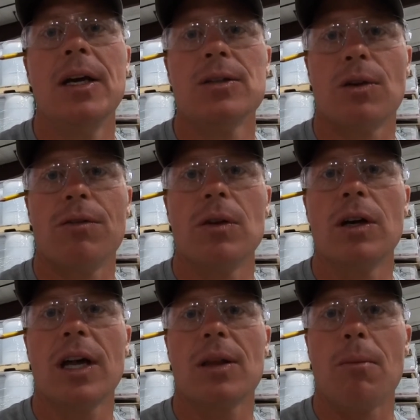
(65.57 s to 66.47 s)
So if you
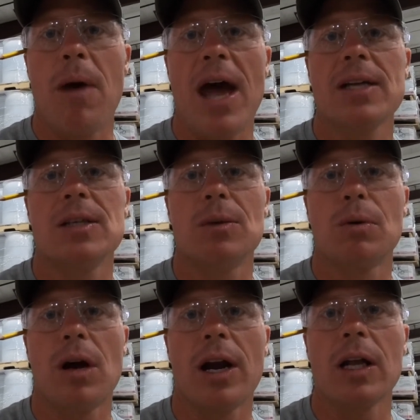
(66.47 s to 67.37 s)
look at the Max-IN
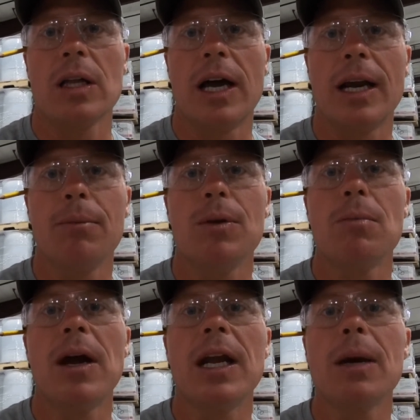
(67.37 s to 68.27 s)
product lineup,
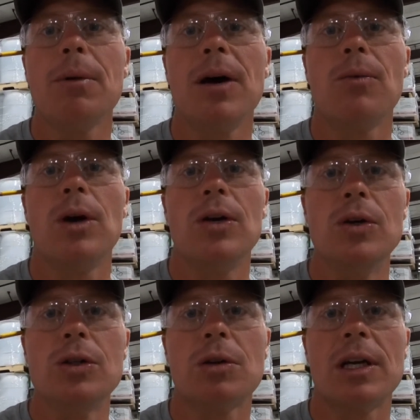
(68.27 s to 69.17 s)
depending upon what
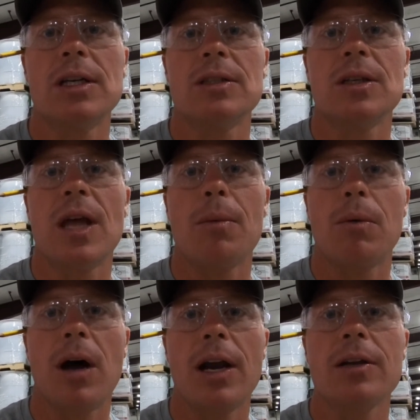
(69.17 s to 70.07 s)
nutrient is in that
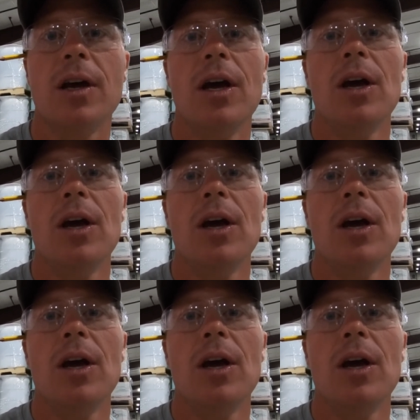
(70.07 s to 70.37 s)
product,